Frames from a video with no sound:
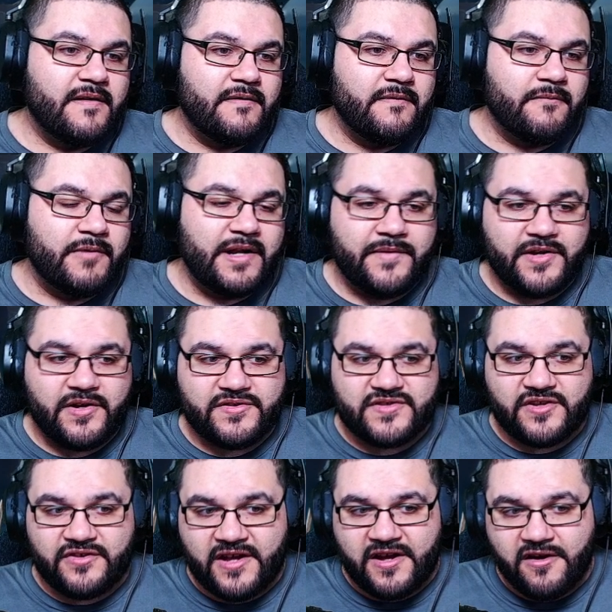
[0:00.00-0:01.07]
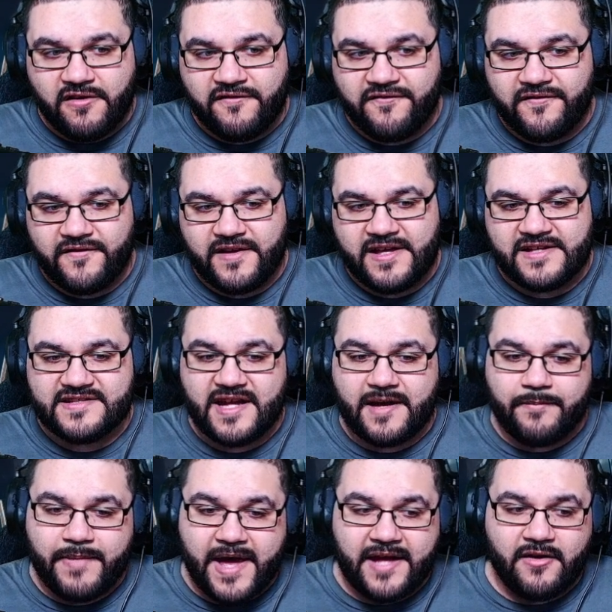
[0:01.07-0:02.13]
whenever he goes under health is
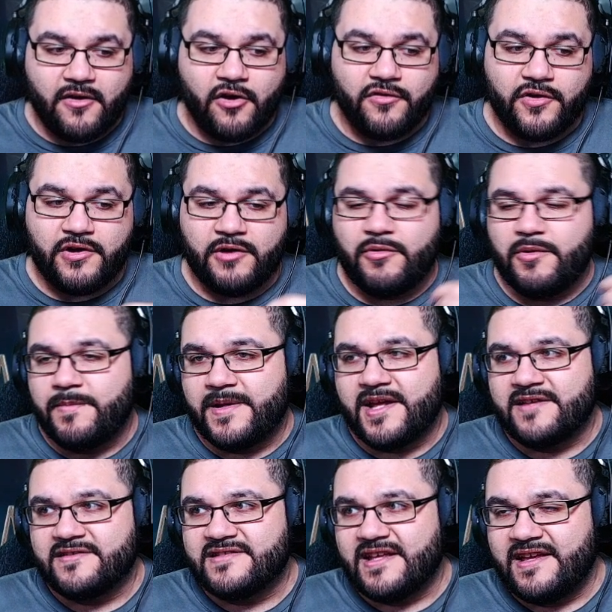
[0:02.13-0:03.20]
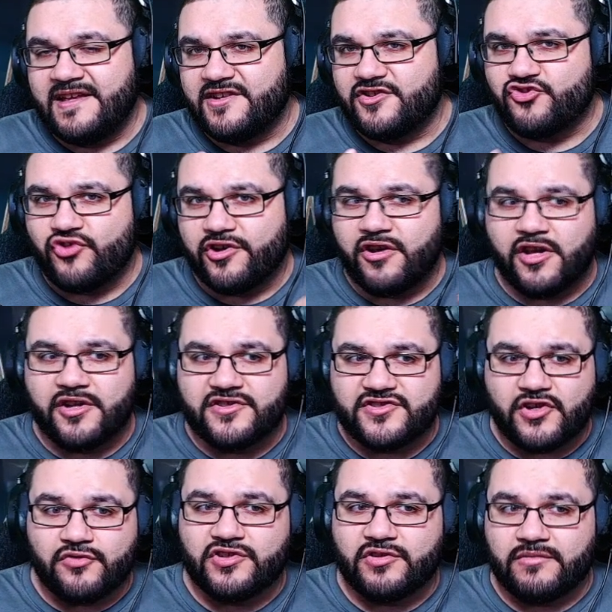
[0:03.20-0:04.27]
not bad, although it would be nice that he could trigger it on his
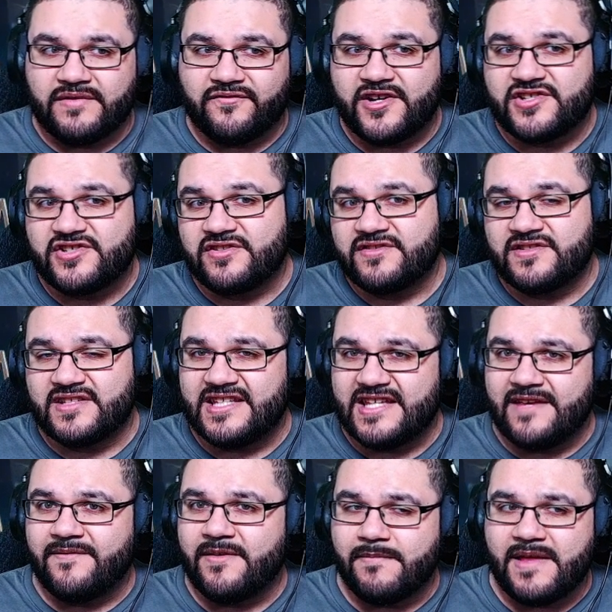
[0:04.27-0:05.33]
own to refresh it to give him